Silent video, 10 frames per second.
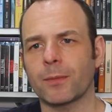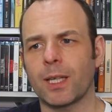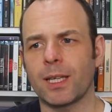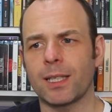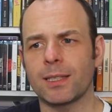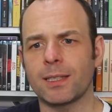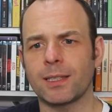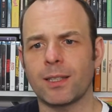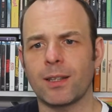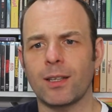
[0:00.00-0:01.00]

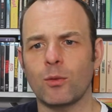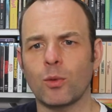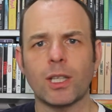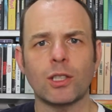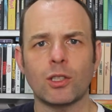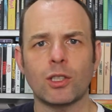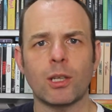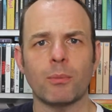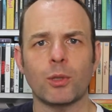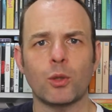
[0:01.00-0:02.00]
is the
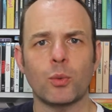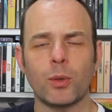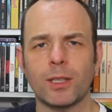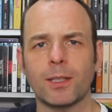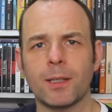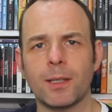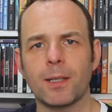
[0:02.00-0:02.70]
relationship between